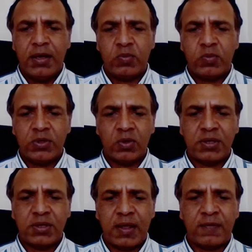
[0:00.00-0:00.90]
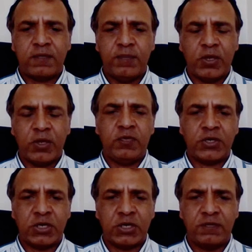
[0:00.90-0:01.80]
is we don't have
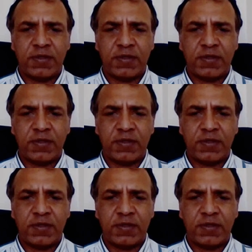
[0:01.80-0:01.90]
manufacturing